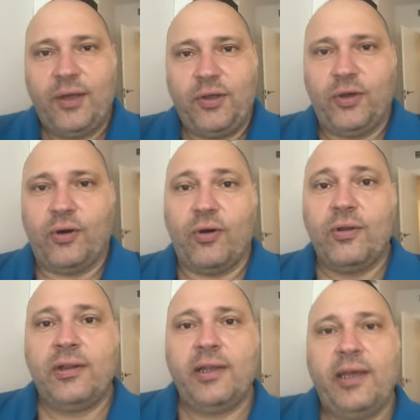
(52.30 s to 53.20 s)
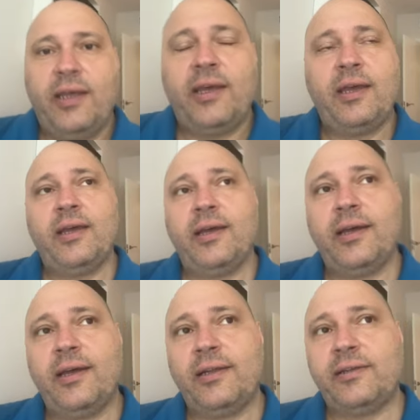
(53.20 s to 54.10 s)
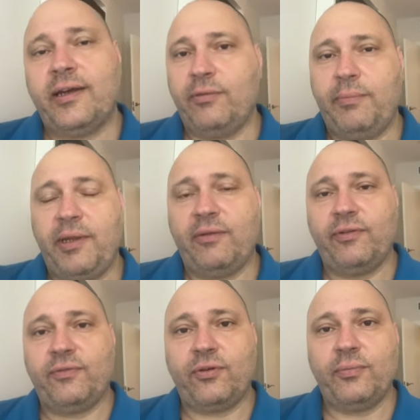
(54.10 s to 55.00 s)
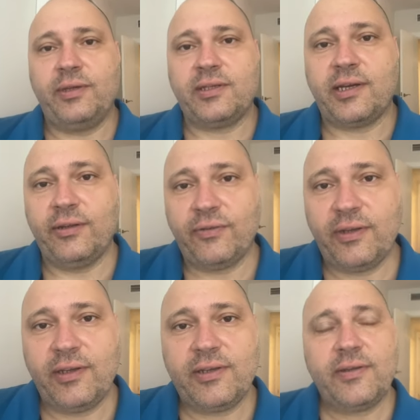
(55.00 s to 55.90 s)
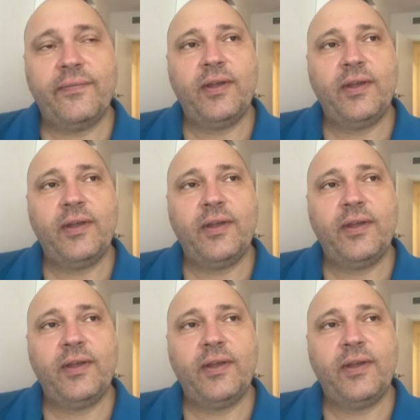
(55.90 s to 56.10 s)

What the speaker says: You only try to benefit from these kind of things.